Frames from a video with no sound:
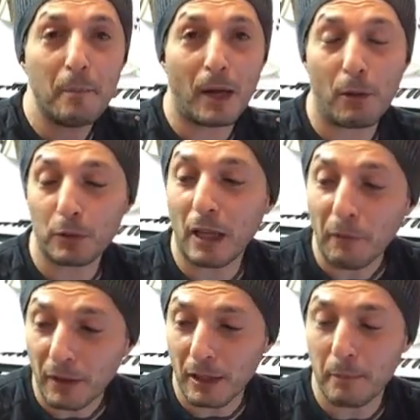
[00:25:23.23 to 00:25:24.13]
But I will
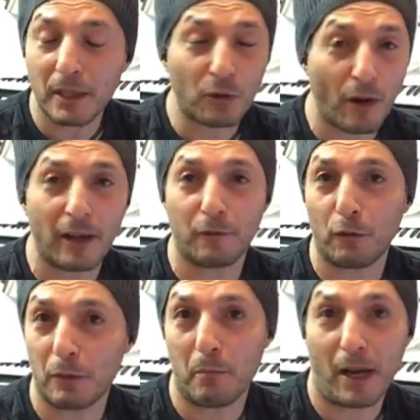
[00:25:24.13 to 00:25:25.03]
definitely be trying
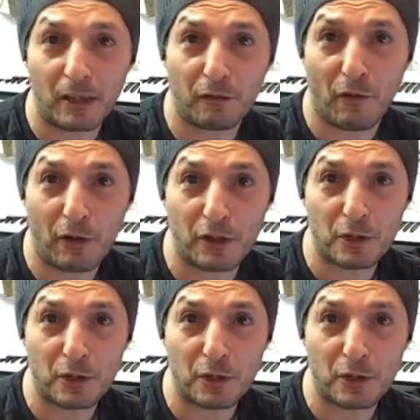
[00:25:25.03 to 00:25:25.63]
for the microphone